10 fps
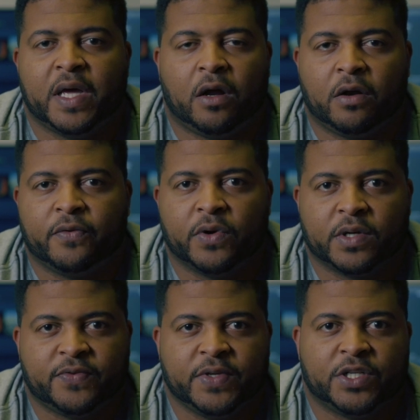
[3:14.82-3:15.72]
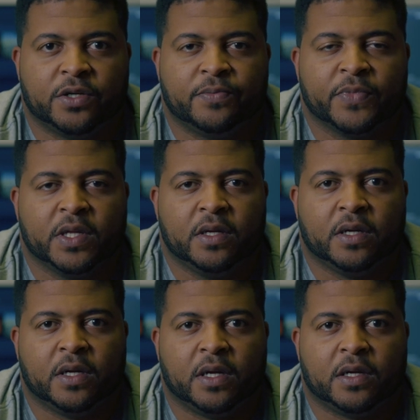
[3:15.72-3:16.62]
autofocus feature,
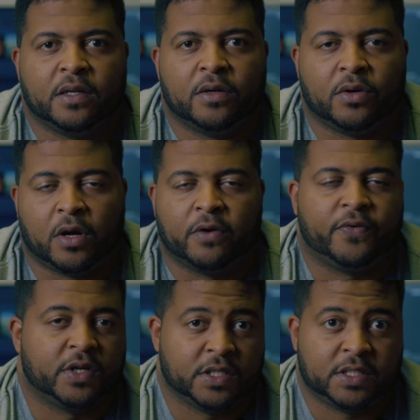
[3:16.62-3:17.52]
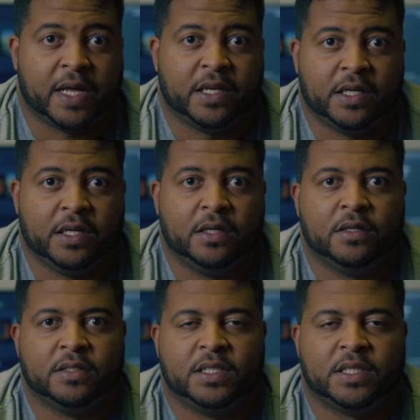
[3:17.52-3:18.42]
or autofocus that the
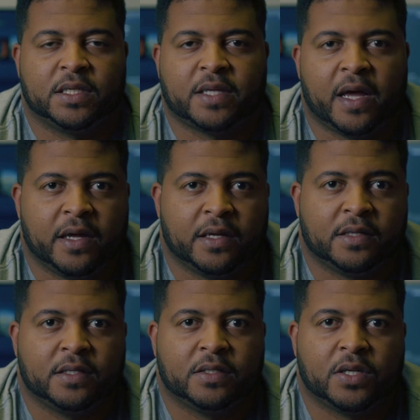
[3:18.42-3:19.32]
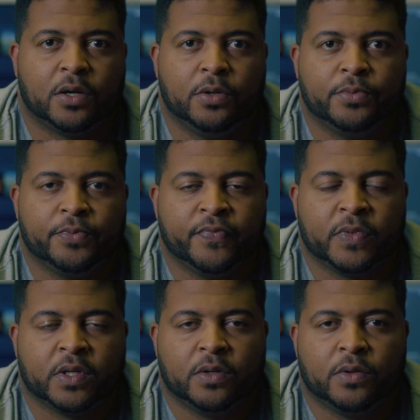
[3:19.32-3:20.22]
Z6 has. So
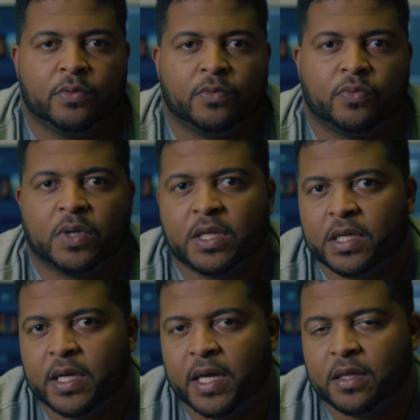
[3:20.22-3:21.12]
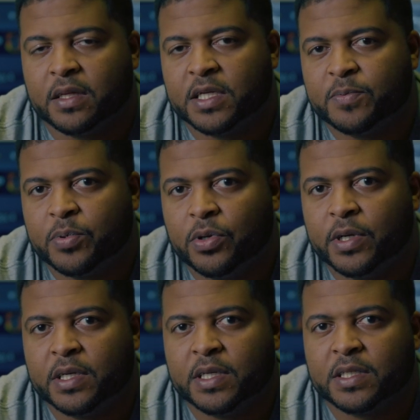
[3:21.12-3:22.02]
really, at this
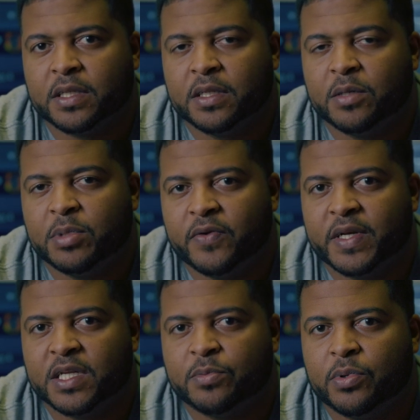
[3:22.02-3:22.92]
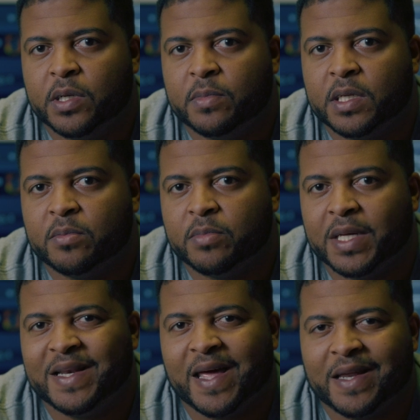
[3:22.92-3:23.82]
point, it's a little bit of a disappointment,
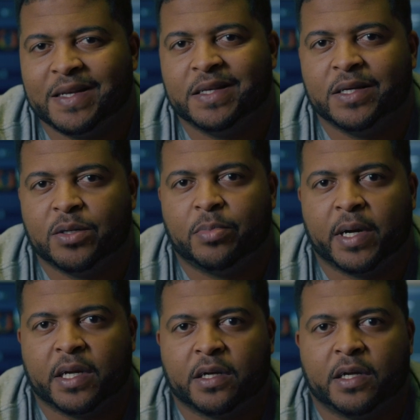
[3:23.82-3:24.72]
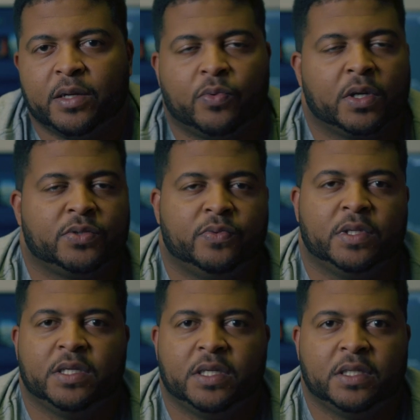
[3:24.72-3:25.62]
but not a deal breaker. It works
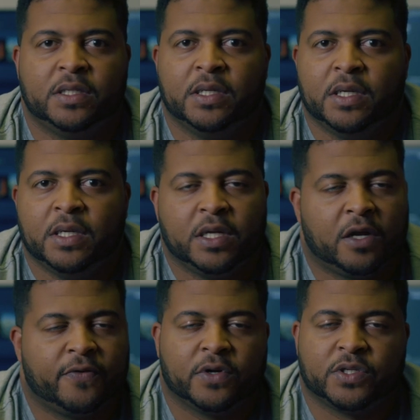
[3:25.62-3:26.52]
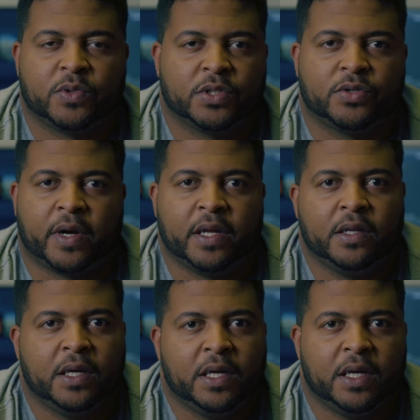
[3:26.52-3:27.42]
really good. The autofocus works great
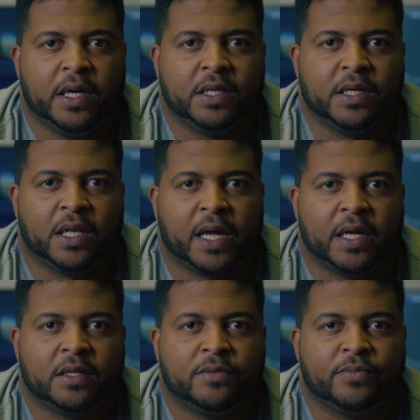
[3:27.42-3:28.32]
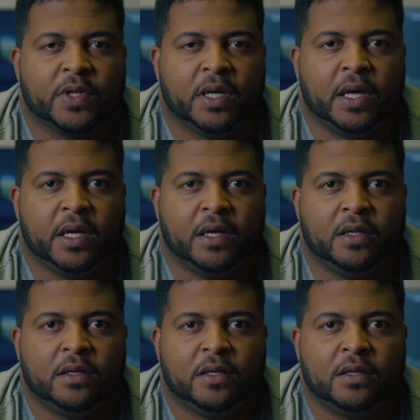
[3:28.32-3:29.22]
in good light,
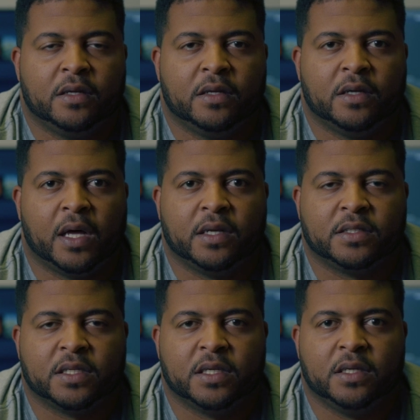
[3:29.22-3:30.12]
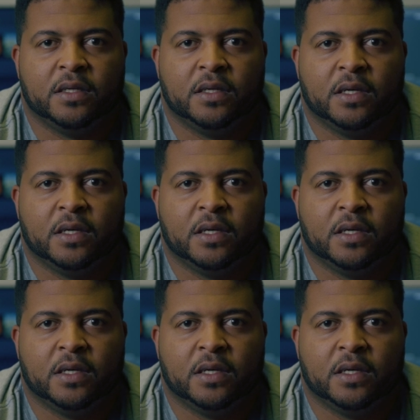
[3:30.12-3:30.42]
and honestly,